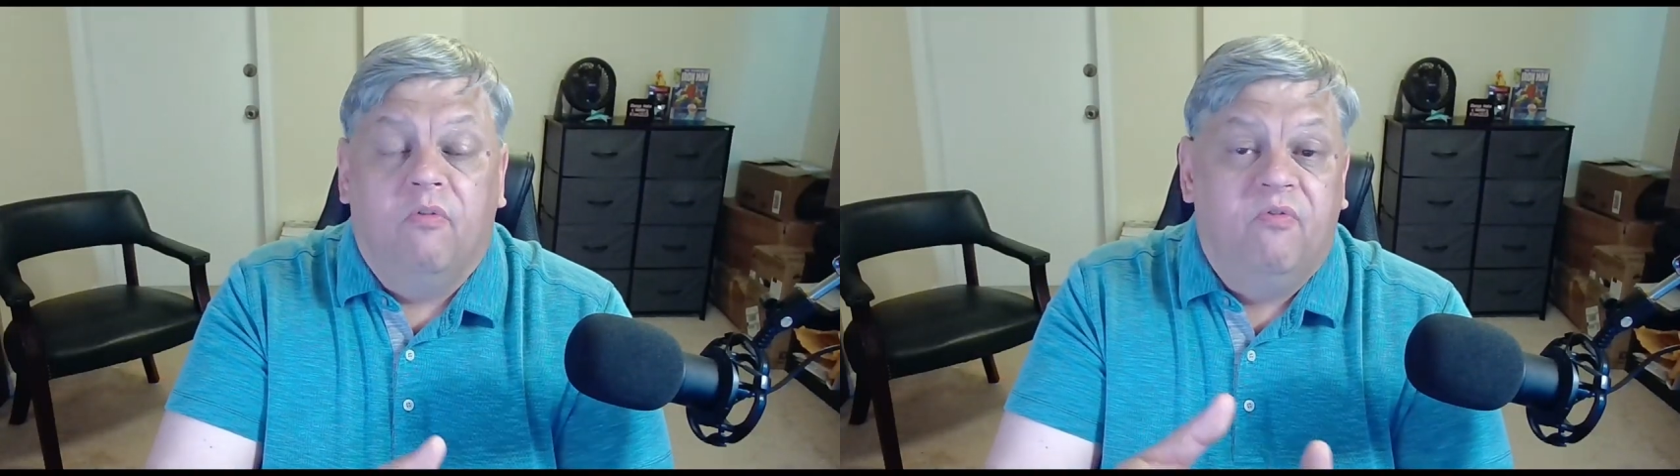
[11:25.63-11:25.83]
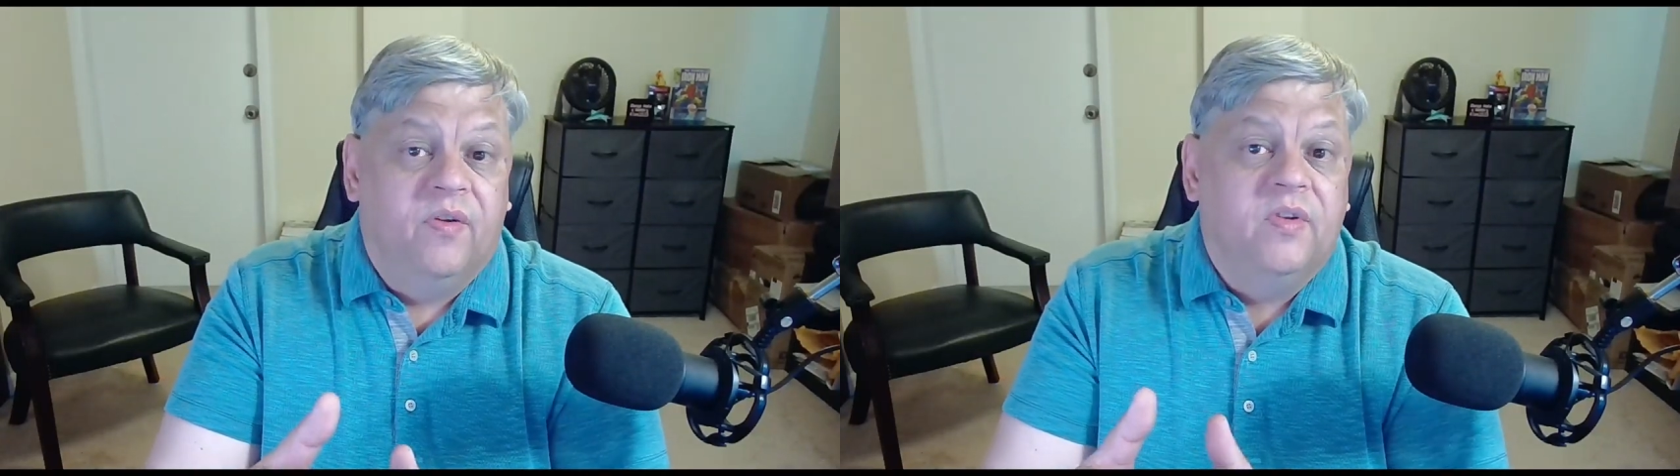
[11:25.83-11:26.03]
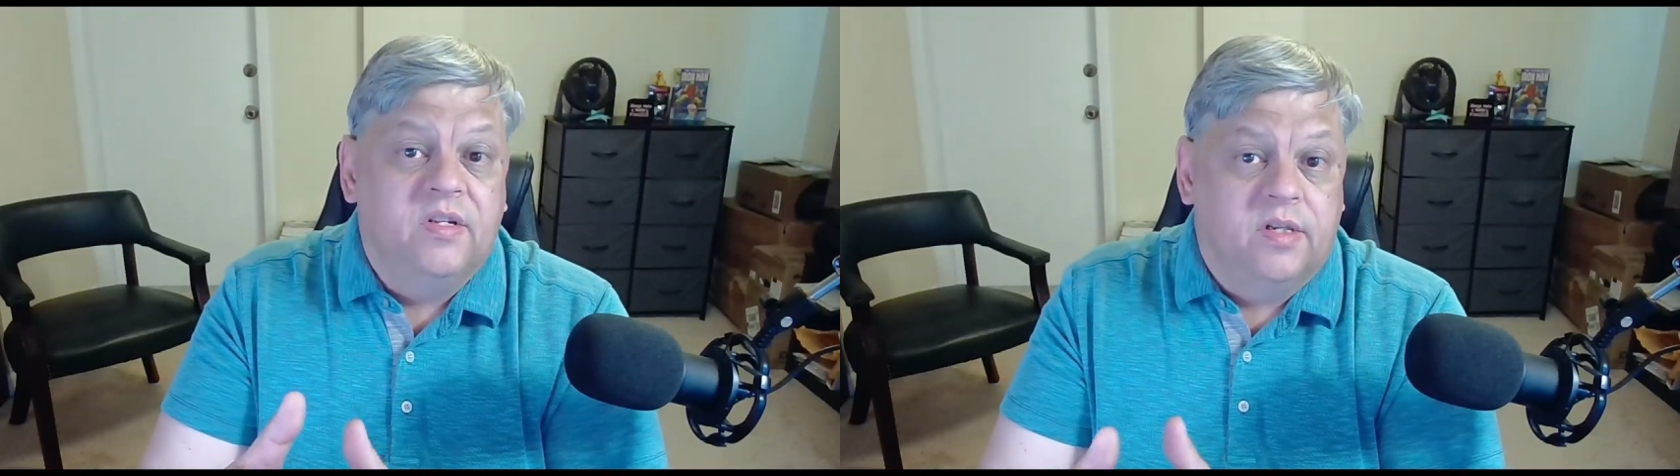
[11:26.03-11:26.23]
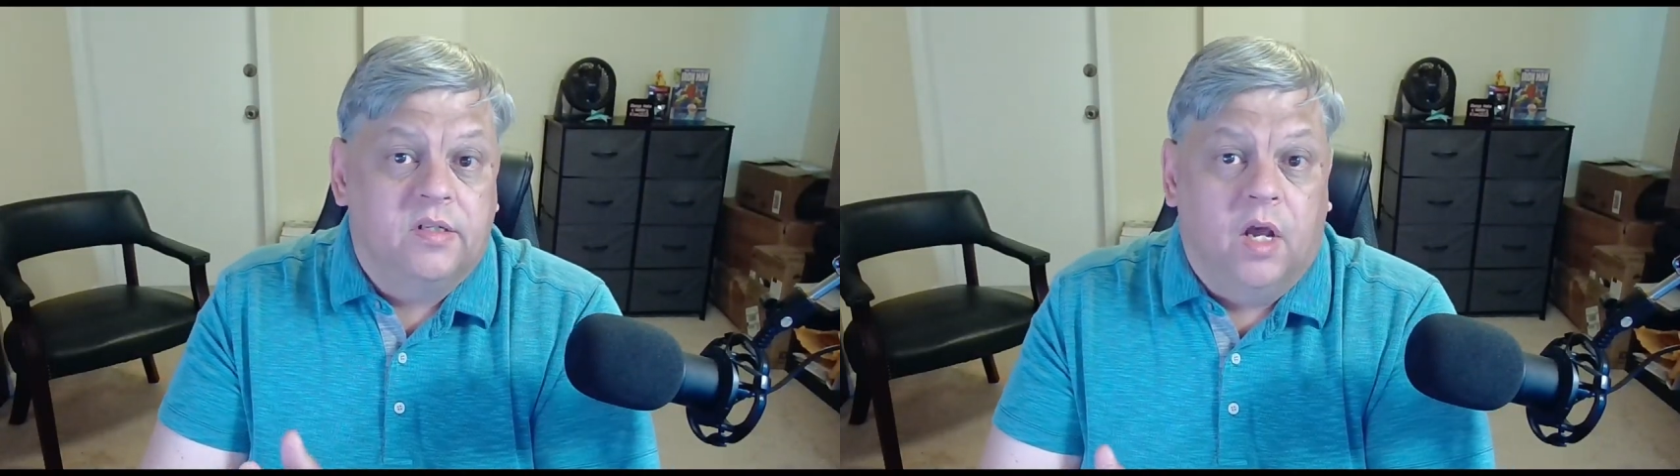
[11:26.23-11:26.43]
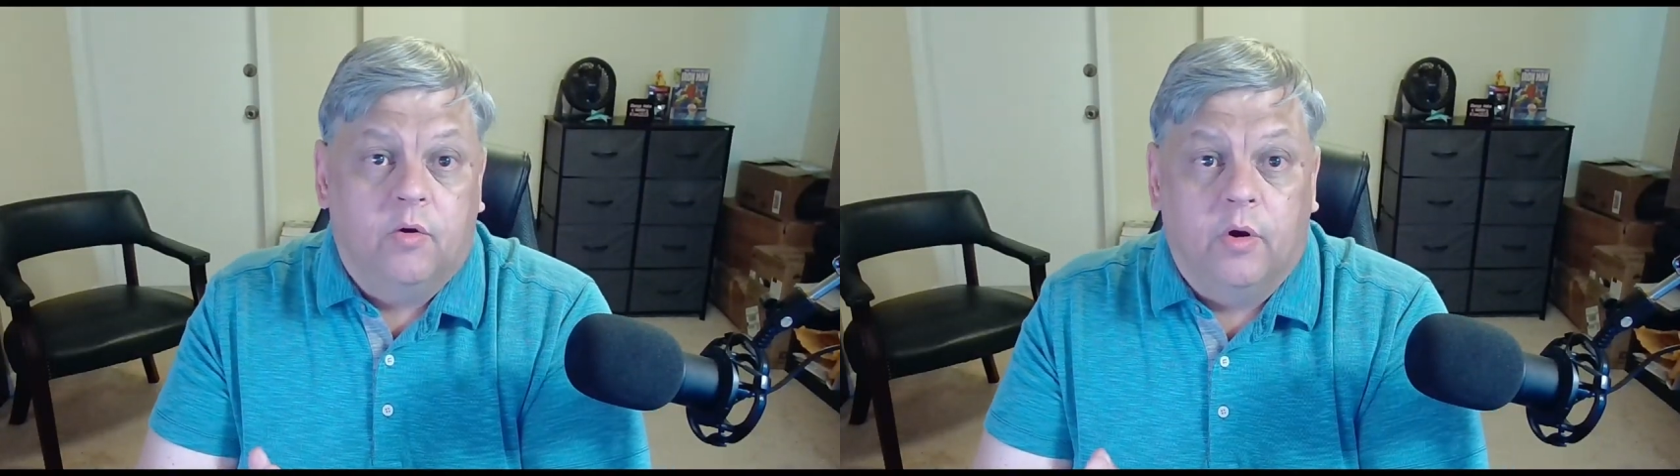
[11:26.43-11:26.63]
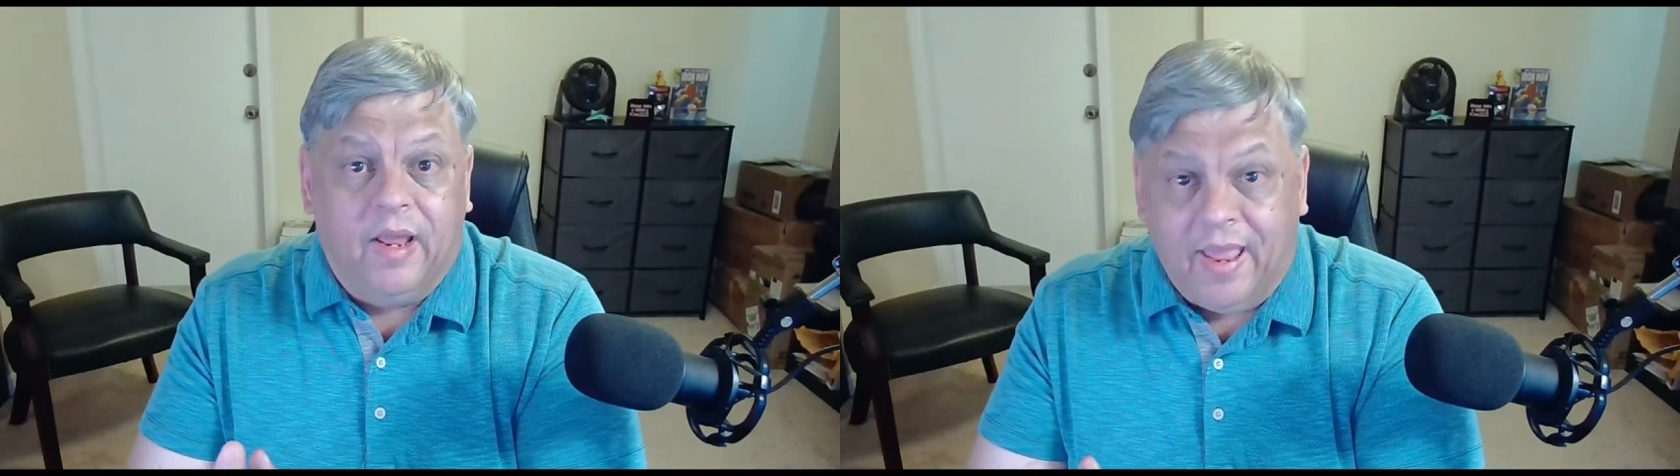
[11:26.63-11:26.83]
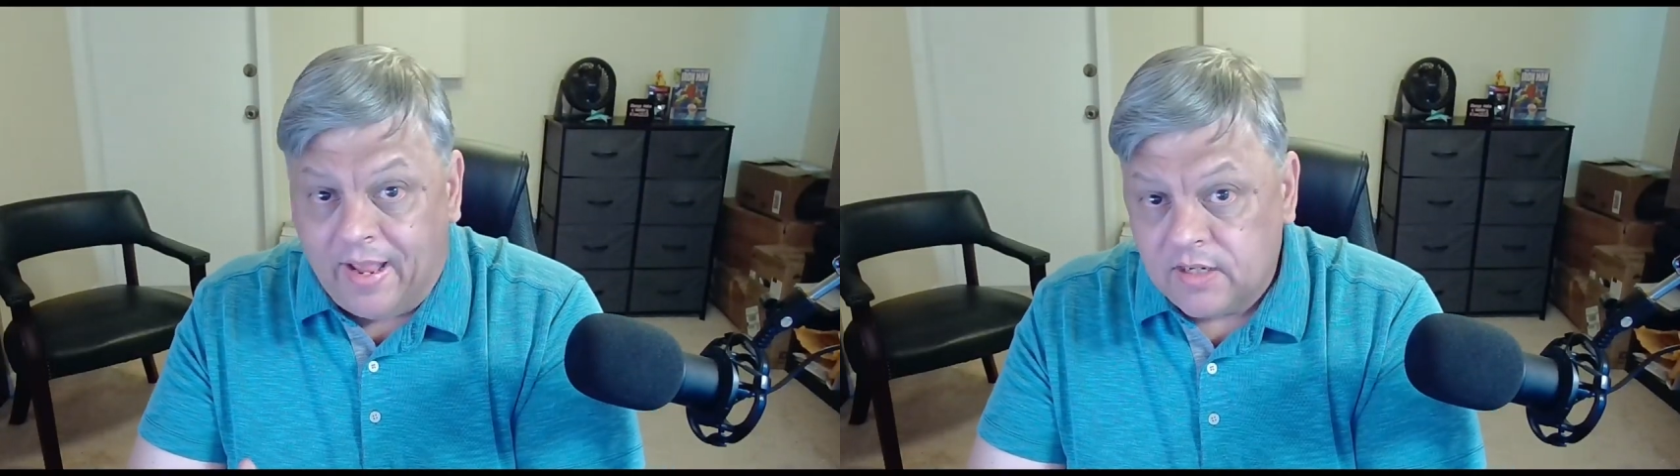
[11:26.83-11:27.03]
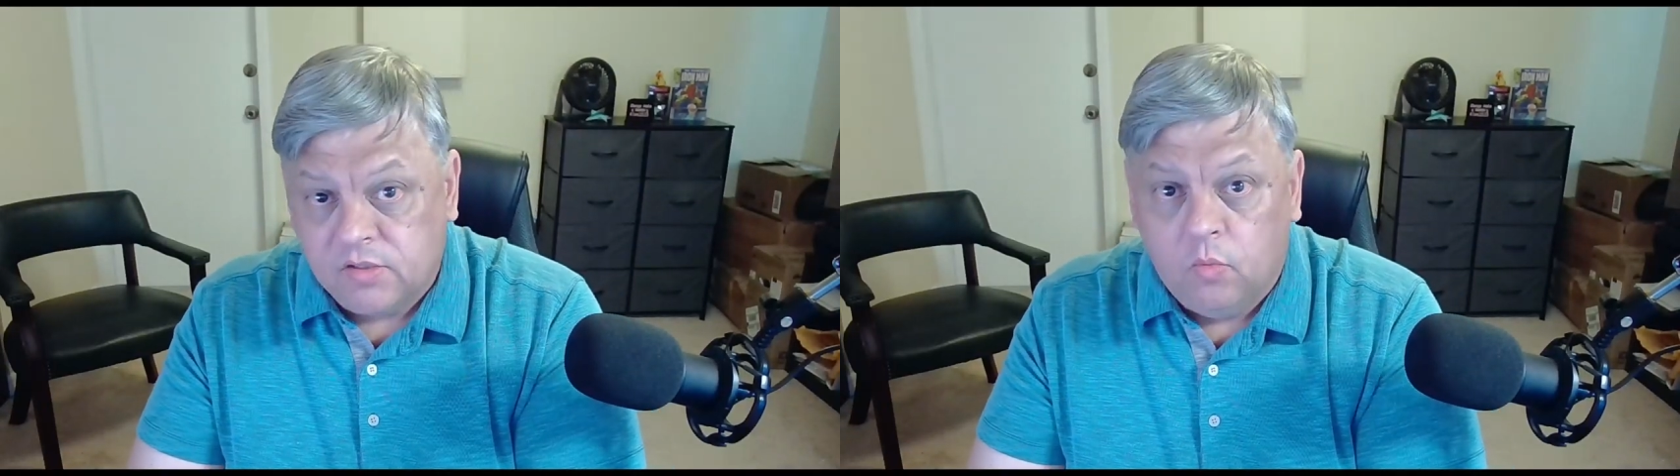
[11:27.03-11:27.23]

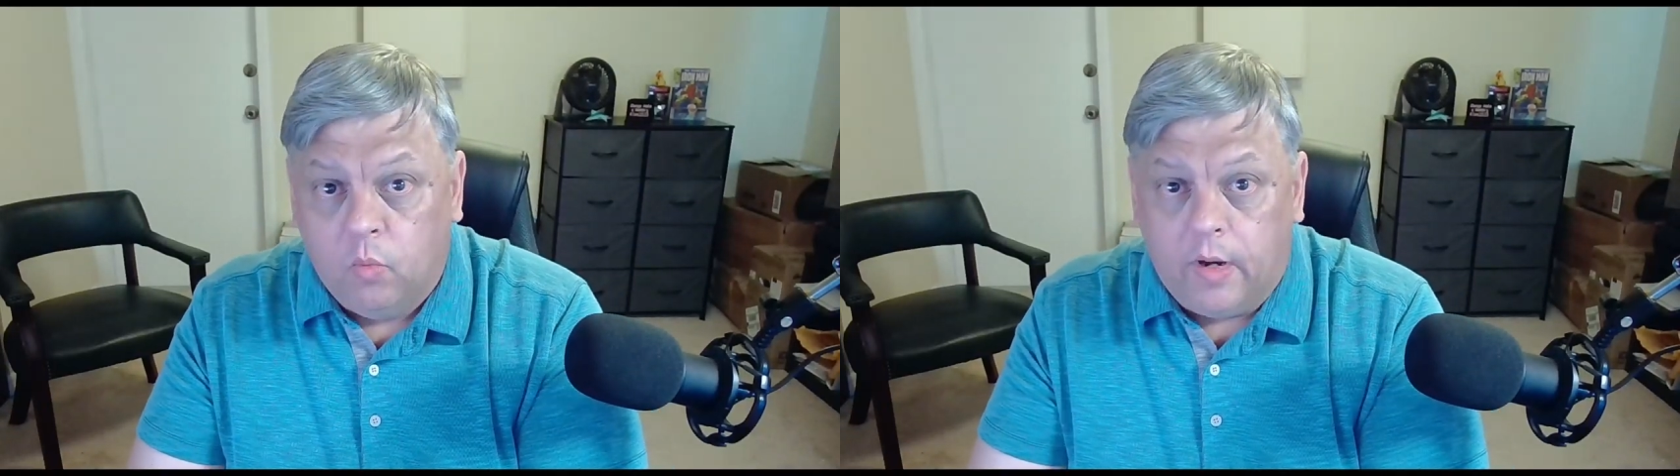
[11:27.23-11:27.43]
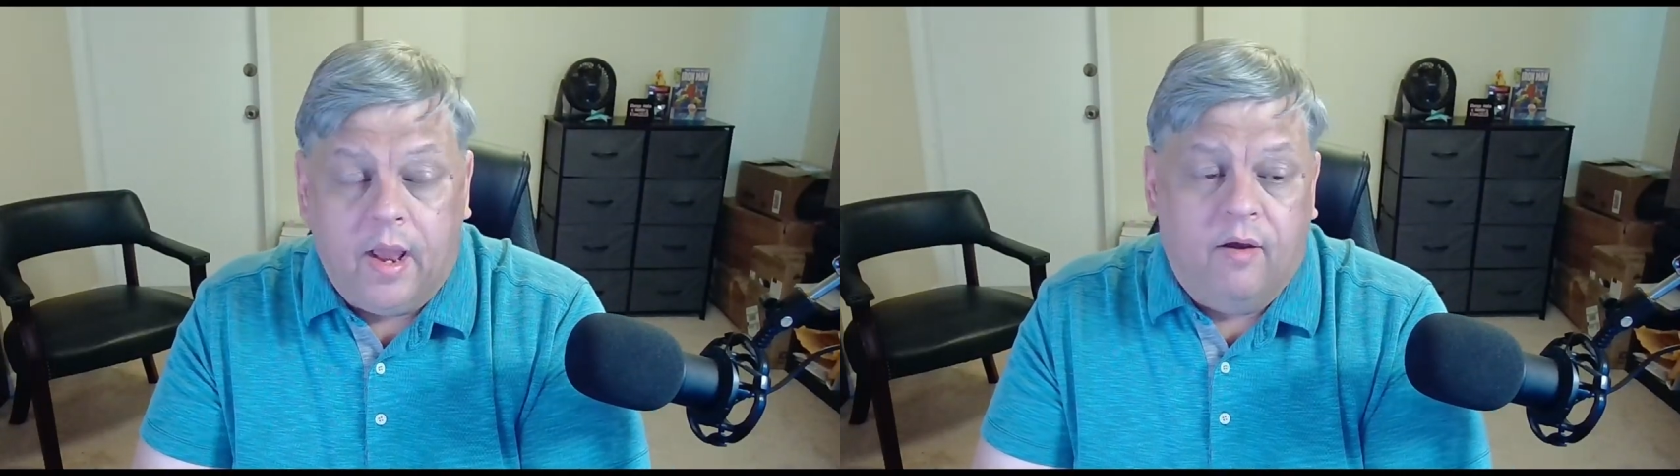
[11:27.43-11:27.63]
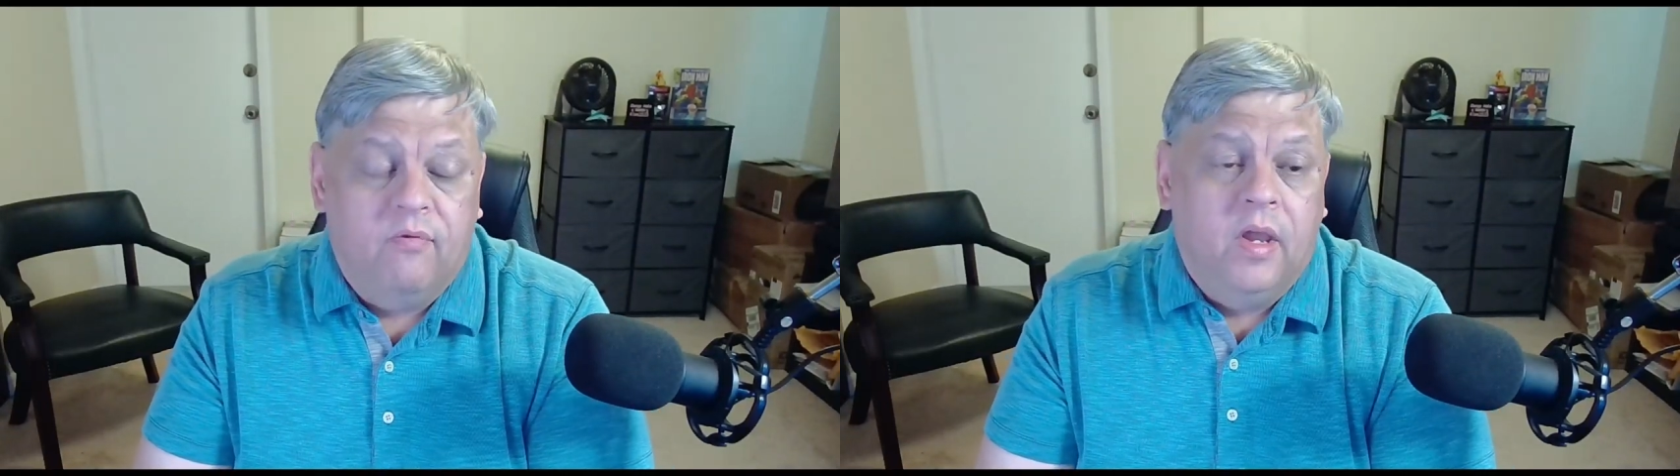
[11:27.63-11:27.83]
5600X would have